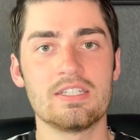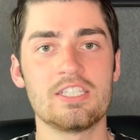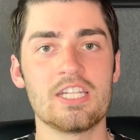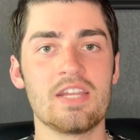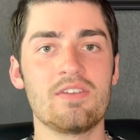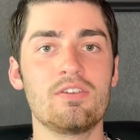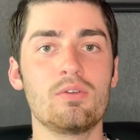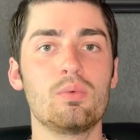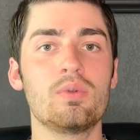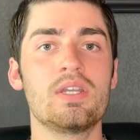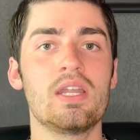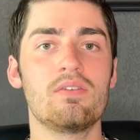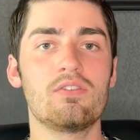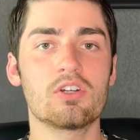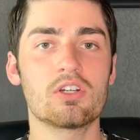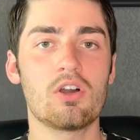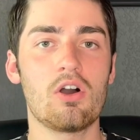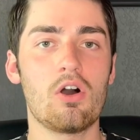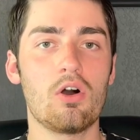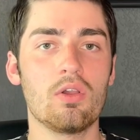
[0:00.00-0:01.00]
David would
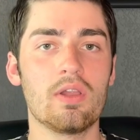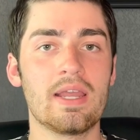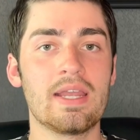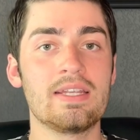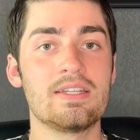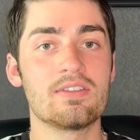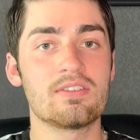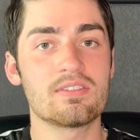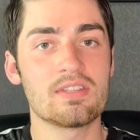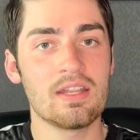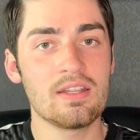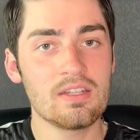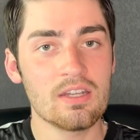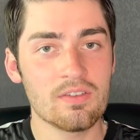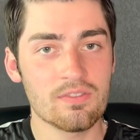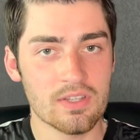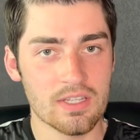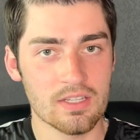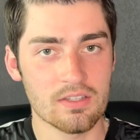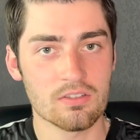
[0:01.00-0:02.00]
never call a descendant
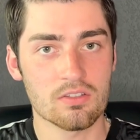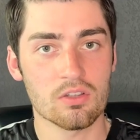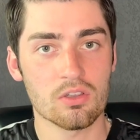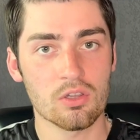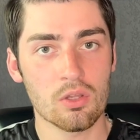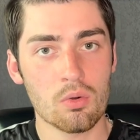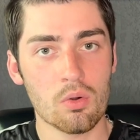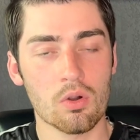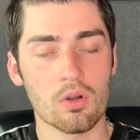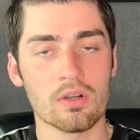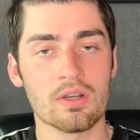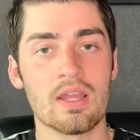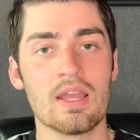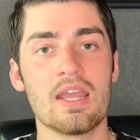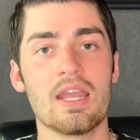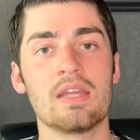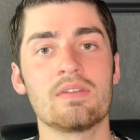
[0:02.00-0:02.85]
of his Lord